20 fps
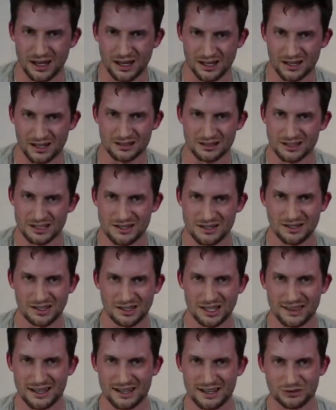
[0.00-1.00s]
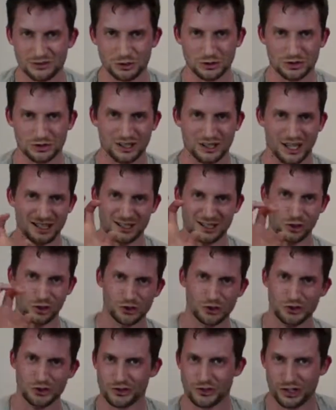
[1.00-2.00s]
It's not like they're all like claws, you
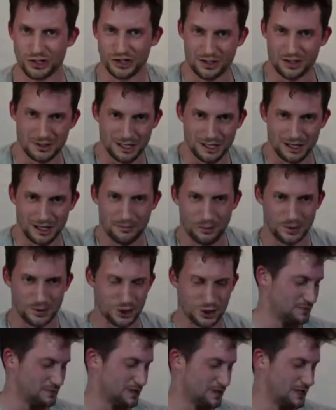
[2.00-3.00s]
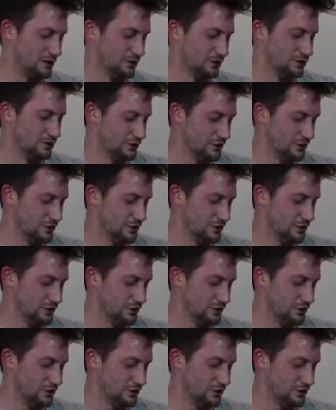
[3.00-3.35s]
know what I mean? Like proper gypsy claws.